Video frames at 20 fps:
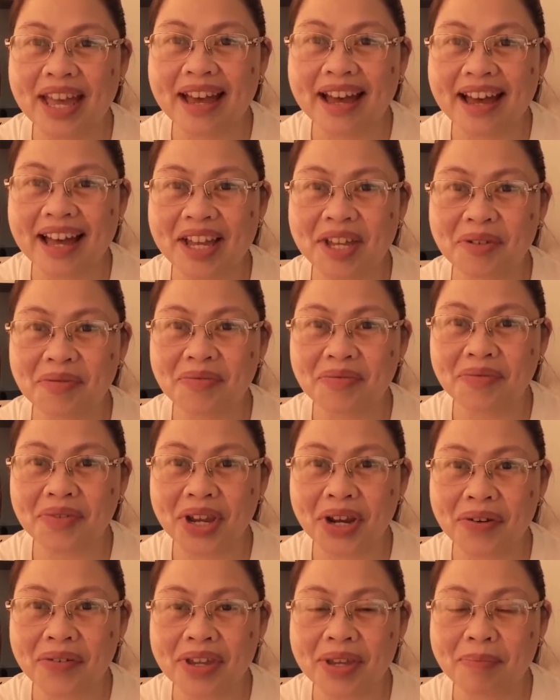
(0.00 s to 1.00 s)
I'm
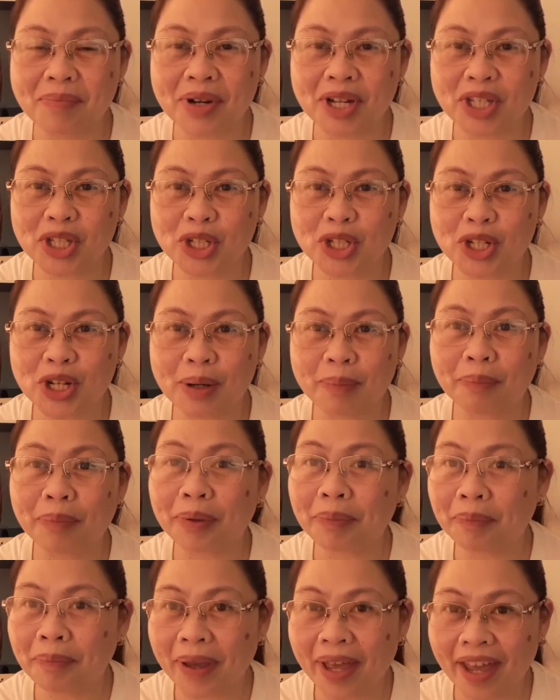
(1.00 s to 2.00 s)
very much
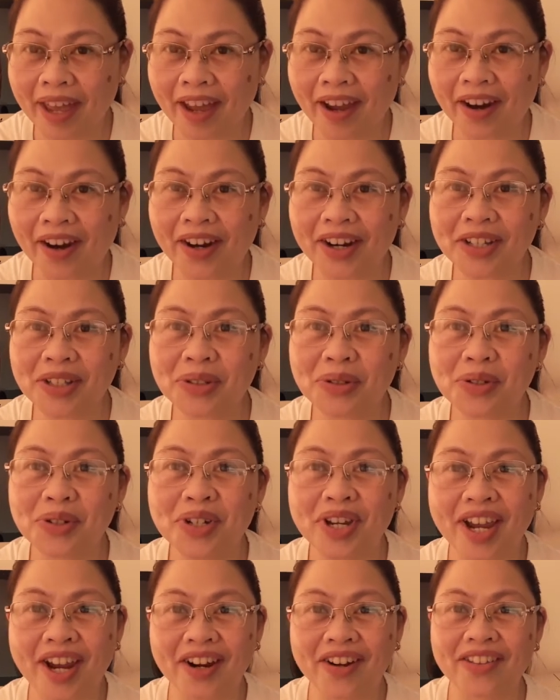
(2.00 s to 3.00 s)
prepared to
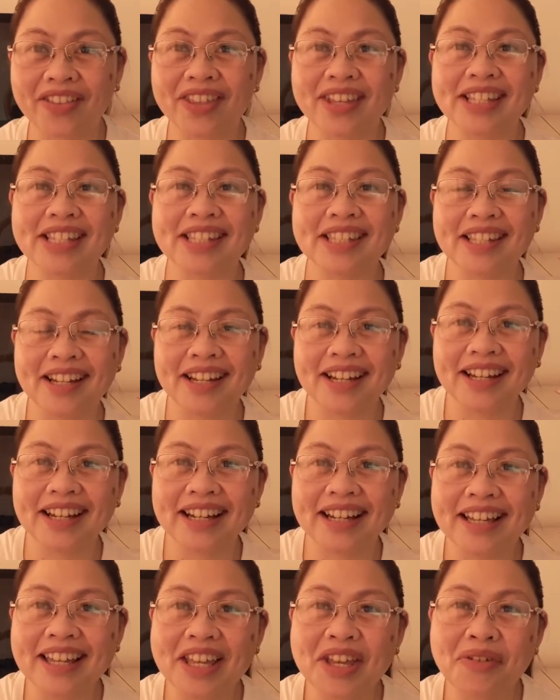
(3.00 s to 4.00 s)
share this
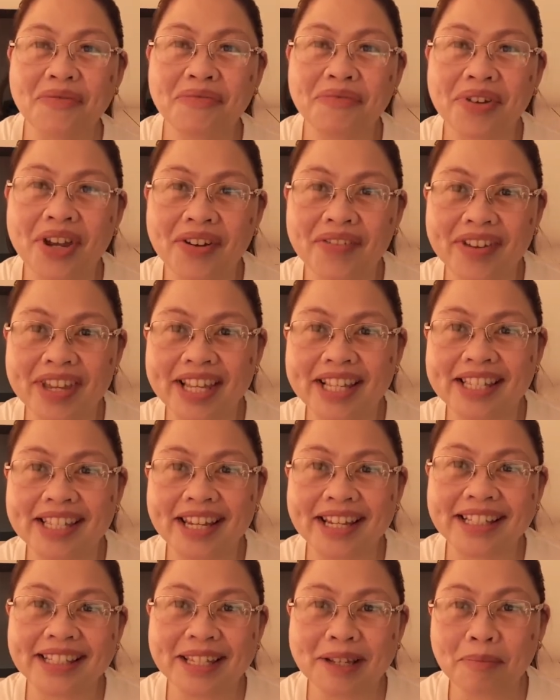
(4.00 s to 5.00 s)
very
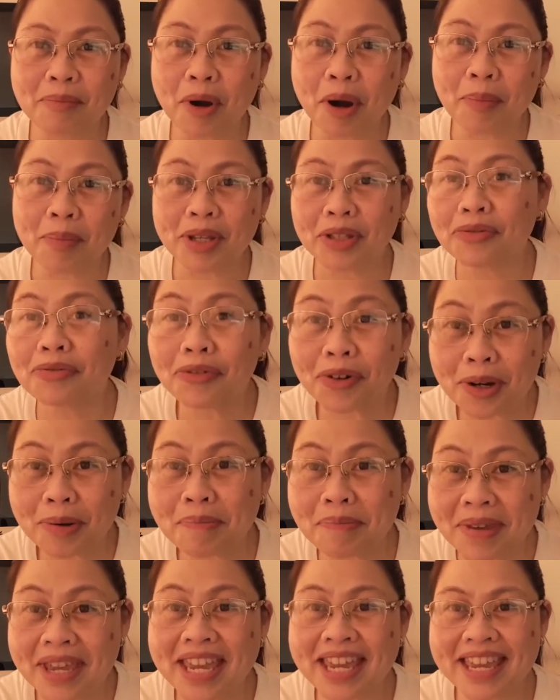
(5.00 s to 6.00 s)
exciting moment for
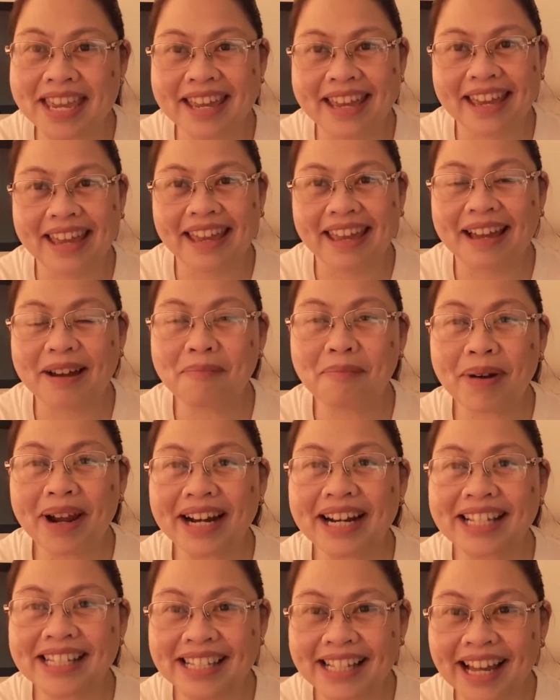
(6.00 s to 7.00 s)
me.
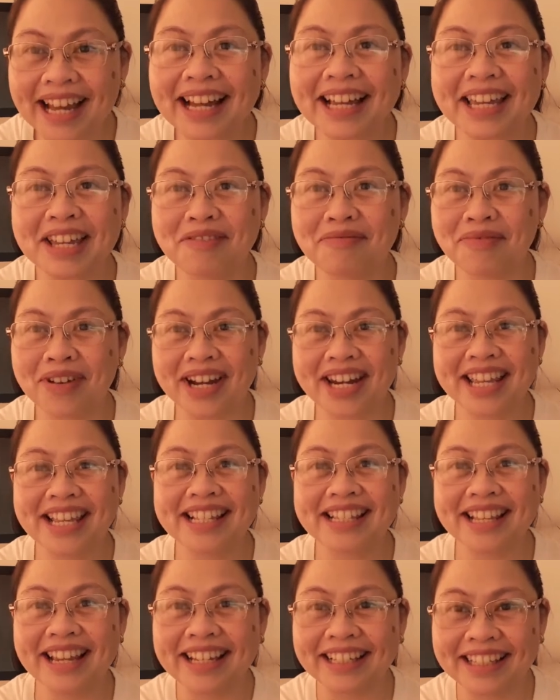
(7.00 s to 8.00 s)
Para sa akin, very
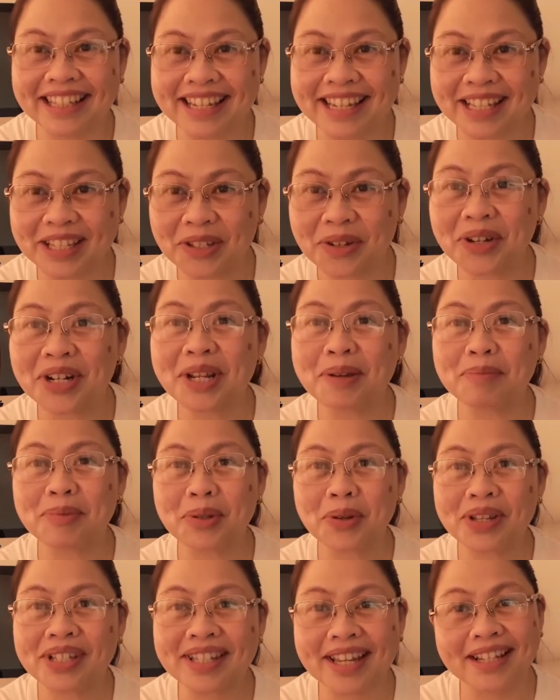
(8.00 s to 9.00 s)
exciting ito, and I'm
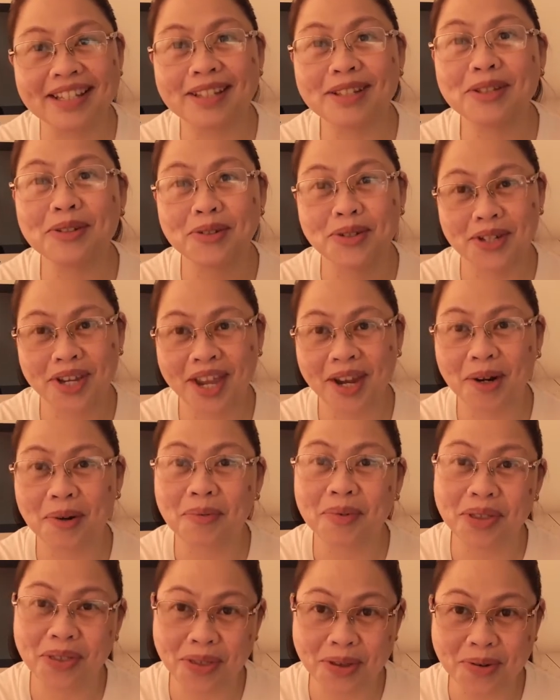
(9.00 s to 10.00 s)
so excited to share
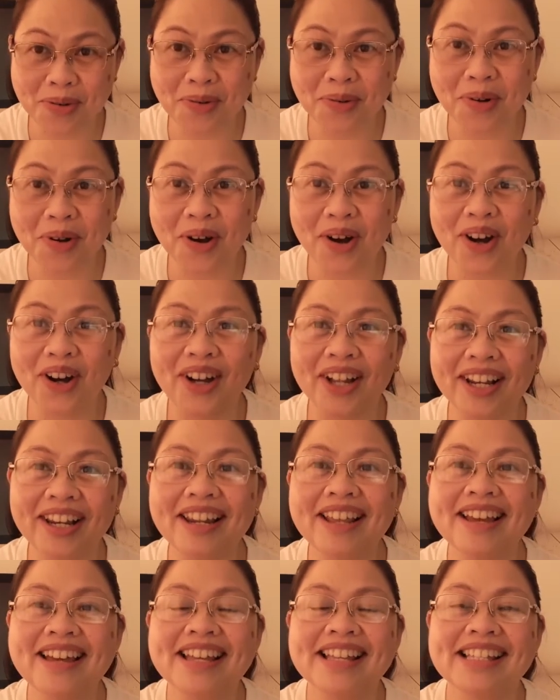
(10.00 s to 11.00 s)
with you all,
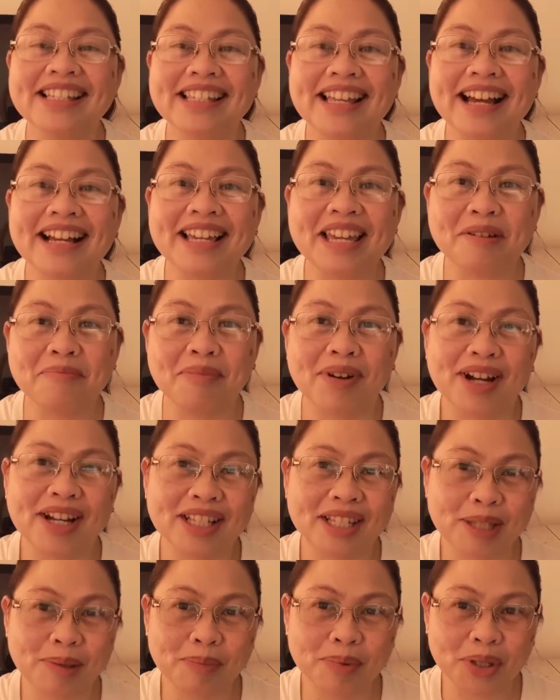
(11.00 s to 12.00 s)
sa aking mga
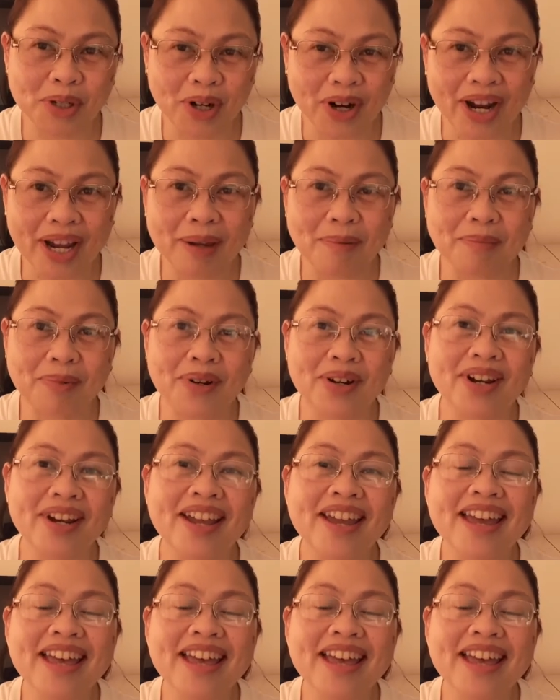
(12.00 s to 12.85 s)
subscriber,